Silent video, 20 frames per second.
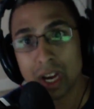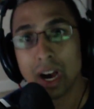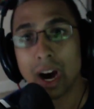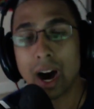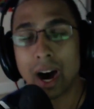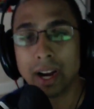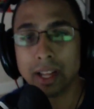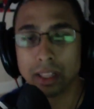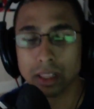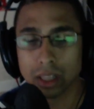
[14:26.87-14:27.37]

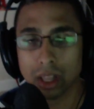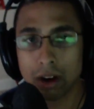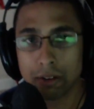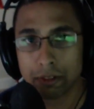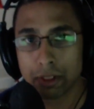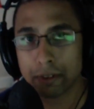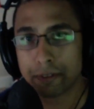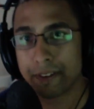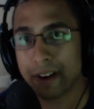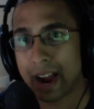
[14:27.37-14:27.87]
I love the
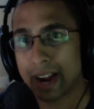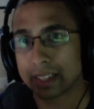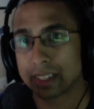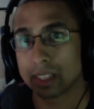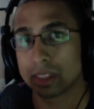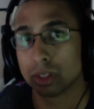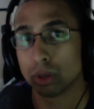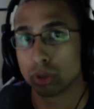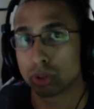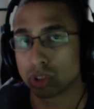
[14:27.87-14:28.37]
fact that
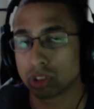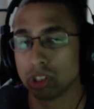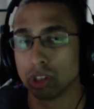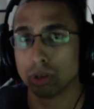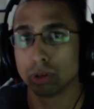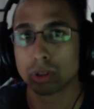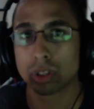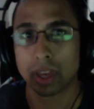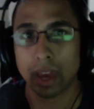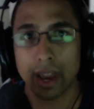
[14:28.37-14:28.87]
they're still
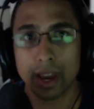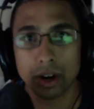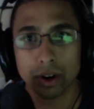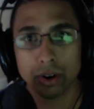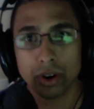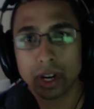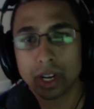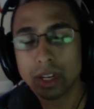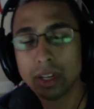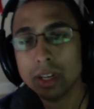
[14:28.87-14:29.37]

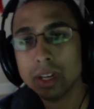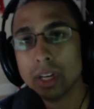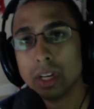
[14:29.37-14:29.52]
catering